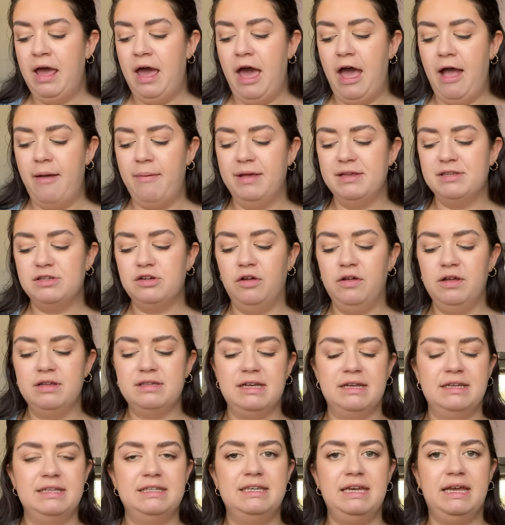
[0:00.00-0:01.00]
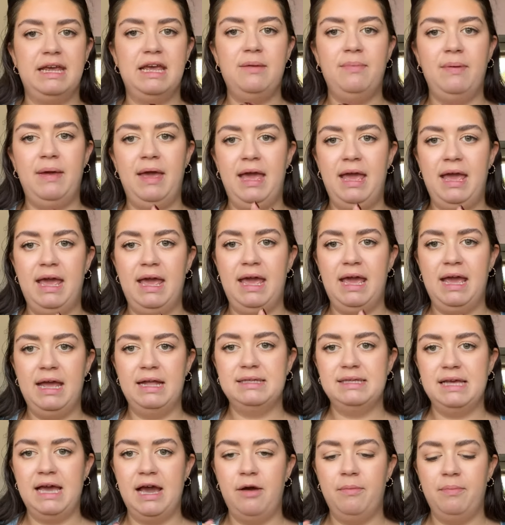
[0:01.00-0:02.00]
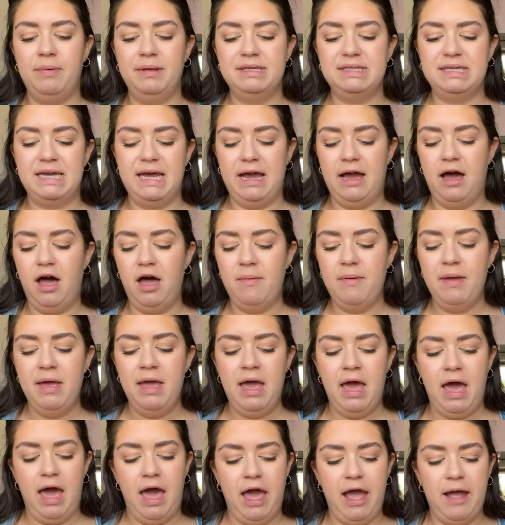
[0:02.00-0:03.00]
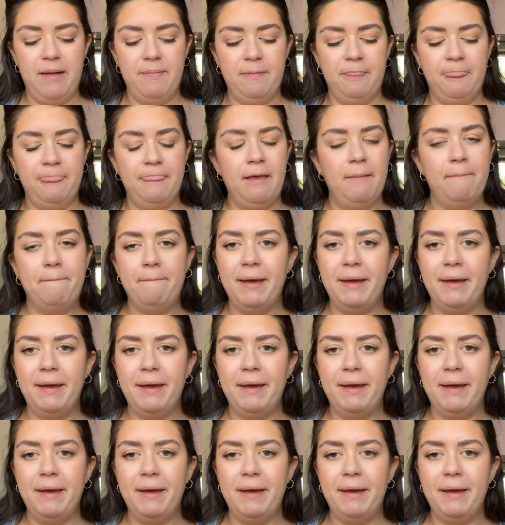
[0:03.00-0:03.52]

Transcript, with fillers: um, it's got this like sticky bit here to help it stay up um,